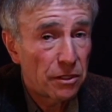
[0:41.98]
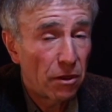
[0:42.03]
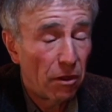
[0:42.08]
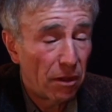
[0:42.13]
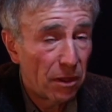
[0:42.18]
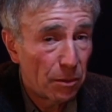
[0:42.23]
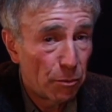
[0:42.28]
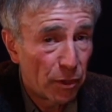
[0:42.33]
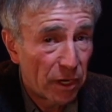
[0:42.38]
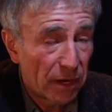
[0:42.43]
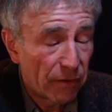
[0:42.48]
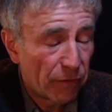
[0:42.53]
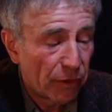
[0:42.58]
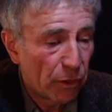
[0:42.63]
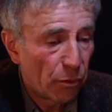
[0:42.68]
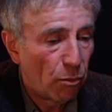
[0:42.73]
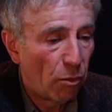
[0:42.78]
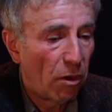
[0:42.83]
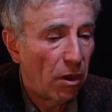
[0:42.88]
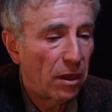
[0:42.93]
call them whatever
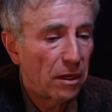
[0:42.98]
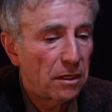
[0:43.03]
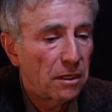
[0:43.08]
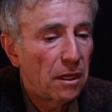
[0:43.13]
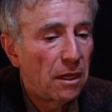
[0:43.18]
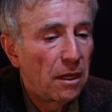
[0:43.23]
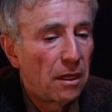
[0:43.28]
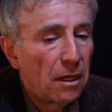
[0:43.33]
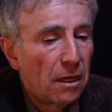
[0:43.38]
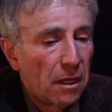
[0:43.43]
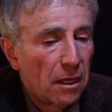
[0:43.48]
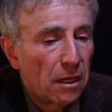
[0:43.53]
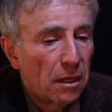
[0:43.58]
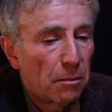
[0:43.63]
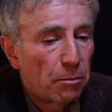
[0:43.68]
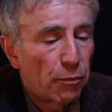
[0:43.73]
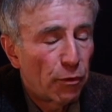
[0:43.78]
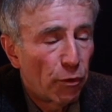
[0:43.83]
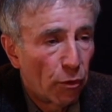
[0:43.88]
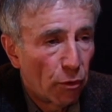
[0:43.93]
you want.
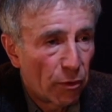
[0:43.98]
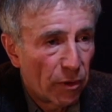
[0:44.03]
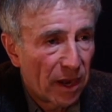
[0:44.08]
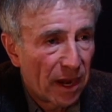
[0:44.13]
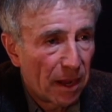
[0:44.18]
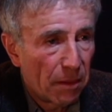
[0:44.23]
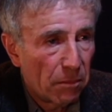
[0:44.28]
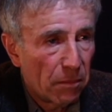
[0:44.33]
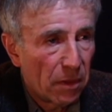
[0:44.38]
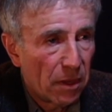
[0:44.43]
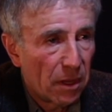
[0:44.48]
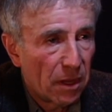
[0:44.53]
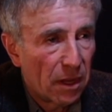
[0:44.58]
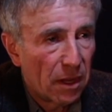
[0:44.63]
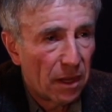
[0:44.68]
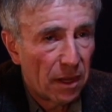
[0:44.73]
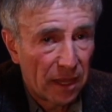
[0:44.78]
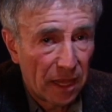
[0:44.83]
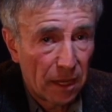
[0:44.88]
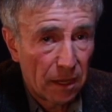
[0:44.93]
Program
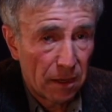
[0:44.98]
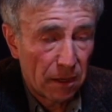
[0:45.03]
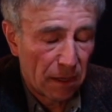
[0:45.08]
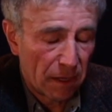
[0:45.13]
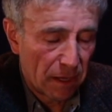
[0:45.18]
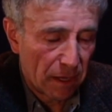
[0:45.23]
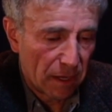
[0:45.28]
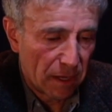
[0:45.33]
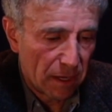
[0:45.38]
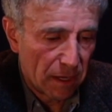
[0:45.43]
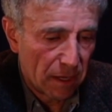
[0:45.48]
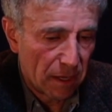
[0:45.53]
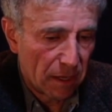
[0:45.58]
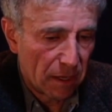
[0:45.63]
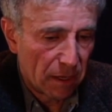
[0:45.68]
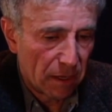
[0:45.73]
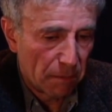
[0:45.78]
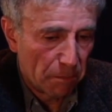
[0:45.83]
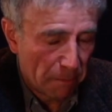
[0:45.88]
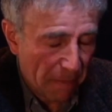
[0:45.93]

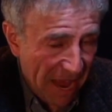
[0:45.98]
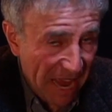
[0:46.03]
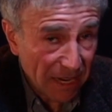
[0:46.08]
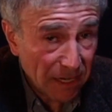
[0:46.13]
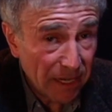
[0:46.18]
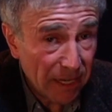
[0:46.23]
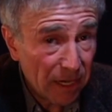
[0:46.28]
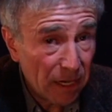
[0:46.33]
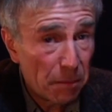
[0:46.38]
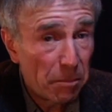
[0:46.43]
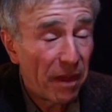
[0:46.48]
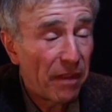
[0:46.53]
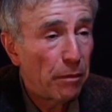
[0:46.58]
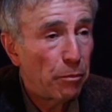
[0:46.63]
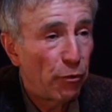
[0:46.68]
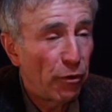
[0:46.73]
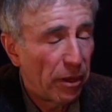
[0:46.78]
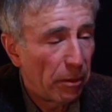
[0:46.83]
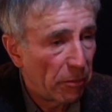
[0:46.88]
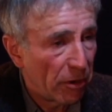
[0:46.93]
mandated by the
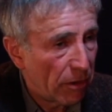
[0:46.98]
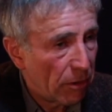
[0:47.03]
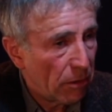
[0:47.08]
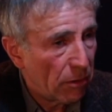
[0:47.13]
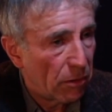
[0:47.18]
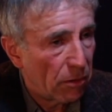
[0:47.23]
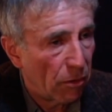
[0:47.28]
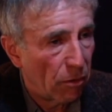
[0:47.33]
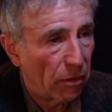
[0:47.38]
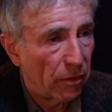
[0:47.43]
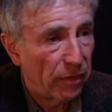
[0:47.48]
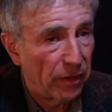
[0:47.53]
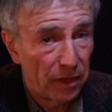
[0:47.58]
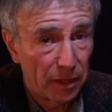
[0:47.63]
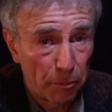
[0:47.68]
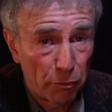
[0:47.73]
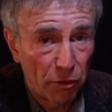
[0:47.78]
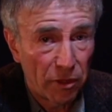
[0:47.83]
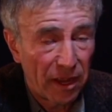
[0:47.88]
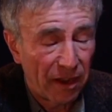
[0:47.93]
Premier or the
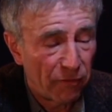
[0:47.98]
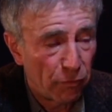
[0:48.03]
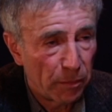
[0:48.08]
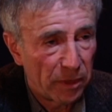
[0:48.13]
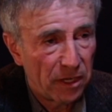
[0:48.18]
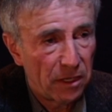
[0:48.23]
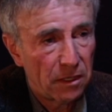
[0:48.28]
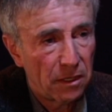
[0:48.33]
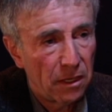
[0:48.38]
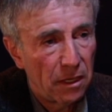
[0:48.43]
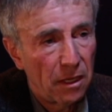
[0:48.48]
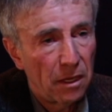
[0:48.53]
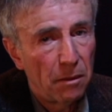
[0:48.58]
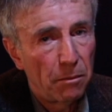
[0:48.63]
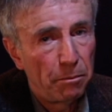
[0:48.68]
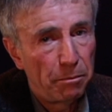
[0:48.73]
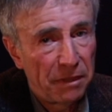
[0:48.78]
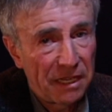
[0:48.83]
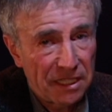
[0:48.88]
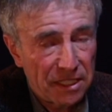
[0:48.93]
Liberal government.
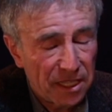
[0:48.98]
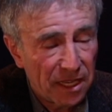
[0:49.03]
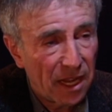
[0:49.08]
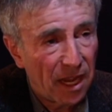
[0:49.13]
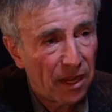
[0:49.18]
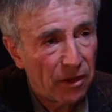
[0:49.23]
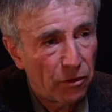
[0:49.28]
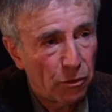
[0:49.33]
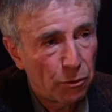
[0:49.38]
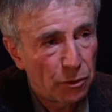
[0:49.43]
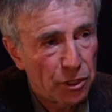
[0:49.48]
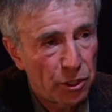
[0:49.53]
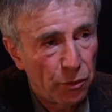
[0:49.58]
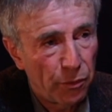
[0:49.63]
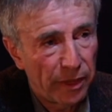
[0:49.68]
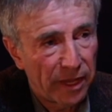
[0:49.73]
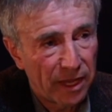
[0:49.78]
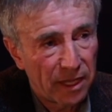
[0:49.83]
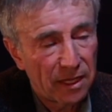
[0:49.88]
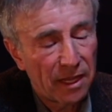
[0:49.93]
BC Hydro is
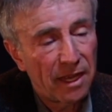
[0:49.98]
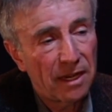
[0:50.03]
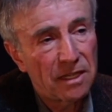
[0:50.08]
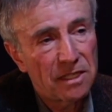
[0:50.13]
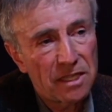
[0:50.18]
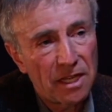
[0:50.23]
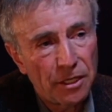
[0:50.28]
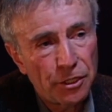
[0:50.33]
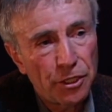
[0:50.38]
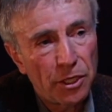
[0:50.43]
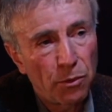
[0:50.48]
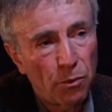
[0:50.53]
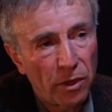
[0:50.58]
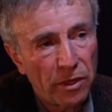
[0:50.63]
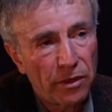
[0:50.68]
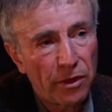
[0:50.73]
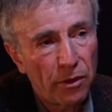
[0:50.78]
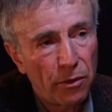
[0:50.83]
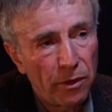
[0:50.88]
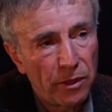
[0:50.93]
doing it, and essentially
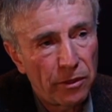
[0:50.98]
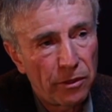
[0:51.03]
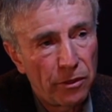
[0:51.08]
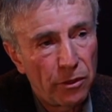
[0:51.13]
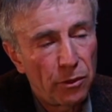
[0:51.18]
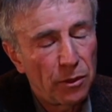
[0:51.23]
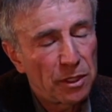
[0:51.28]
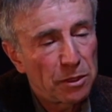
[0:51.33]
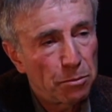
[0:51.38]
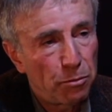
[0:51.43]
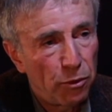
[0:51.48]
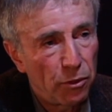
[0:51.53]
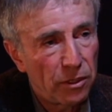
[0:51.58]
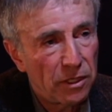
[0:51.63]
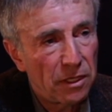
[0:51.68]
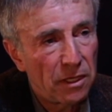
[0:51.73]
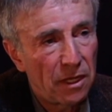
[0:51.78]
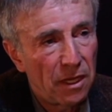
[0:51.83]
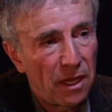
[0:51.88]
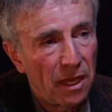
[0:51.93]
what they're going to do is
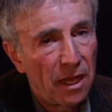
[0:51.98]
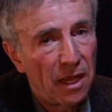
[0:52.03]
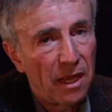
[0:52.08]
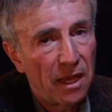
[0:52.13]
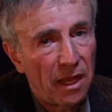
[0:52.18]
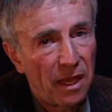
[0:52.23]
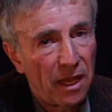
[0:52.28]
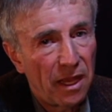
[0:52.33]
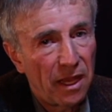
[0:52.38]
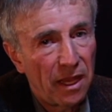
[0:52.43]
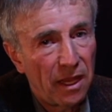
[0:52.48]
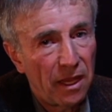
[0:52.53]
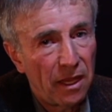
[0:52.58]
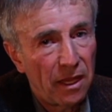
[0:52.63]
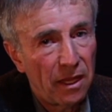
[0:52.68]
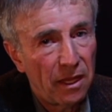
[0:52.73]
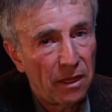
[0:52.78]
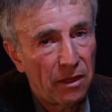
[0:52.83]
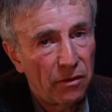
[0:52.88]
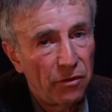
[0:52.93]
put
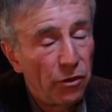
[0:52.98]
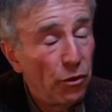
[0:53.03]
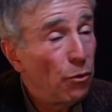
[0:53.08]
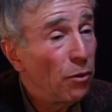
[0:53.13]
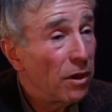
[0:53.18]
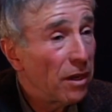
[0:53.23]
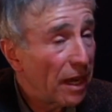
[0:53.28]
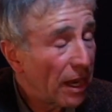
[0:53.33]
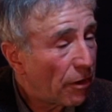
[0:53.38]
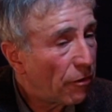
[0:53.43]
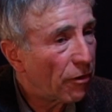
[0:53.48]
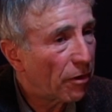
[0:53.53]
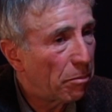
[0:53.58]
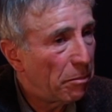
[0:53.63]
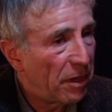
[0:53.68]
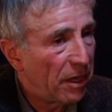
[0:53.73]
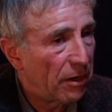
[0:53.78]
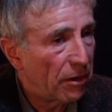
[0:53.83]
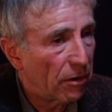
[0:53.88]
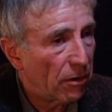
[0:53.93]
a new electric
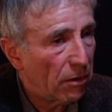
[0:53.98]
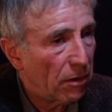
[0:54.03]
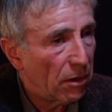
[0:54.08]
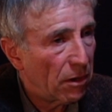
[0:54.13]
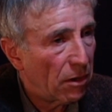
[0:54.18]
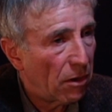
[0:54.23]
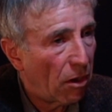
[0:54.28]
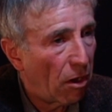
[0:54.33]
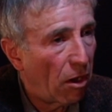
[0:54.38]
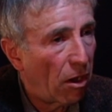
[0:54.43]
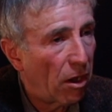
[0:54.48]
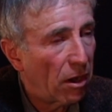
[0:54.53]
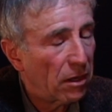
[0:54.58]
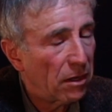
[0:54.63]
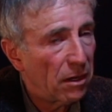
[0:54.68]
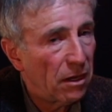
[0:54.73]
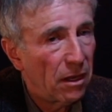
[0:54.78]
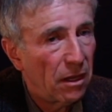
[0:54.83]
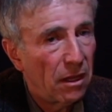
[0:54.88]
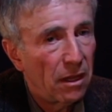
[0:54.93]
meter
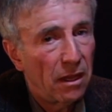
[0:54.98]
on,